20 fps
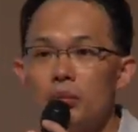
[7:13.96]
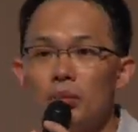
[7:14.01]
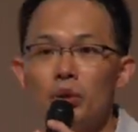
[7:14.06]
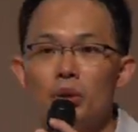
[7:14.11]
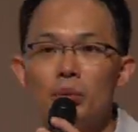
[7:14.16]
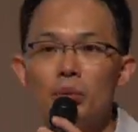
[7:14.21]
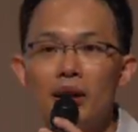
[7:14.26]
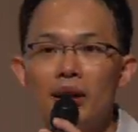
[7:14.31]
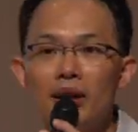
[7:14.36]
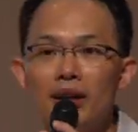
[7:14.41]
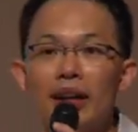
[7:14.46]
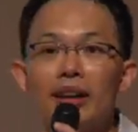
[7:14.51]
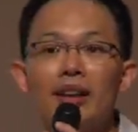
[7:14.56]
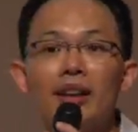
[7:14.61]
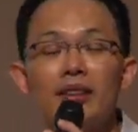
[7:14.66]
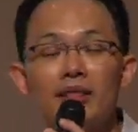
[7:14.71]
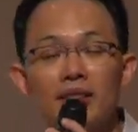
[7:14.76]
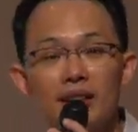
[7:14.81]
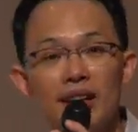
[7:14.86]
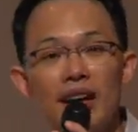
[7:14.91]
diploma like
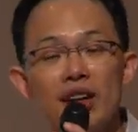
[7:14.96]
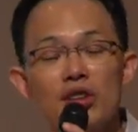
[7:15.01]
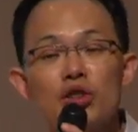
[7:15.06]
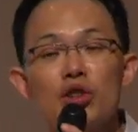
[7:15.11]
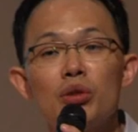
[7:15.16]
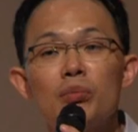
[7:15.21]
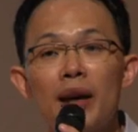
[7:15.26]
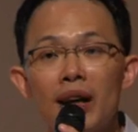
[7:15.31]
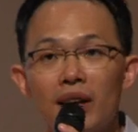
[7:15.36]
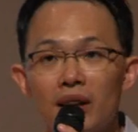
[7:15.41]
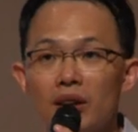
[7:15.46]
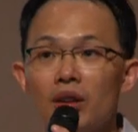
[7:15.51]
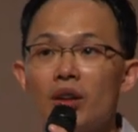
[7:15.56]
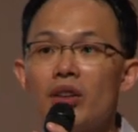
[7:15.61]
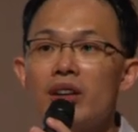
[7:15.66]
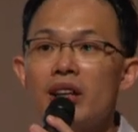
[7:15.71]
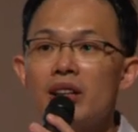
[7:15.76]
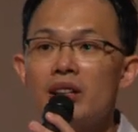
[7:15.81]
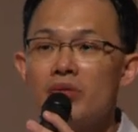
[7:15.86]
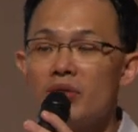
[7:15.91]
International
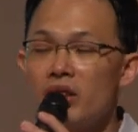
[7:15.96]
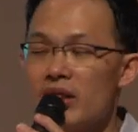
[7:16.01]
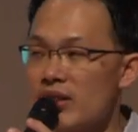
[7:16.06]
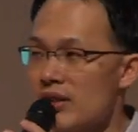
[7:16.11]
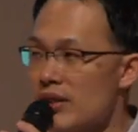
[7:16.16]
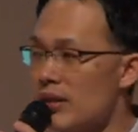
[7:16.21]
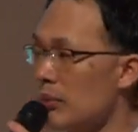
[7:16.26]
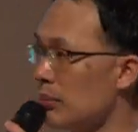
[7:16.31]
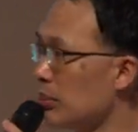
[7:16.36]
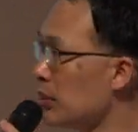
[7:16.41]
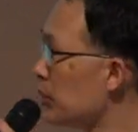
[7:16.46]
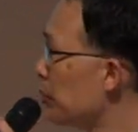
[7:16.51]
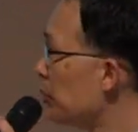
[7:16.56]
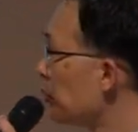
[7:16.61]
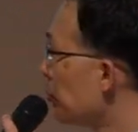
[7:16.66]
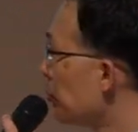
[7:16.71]
Baccalaureate, for example.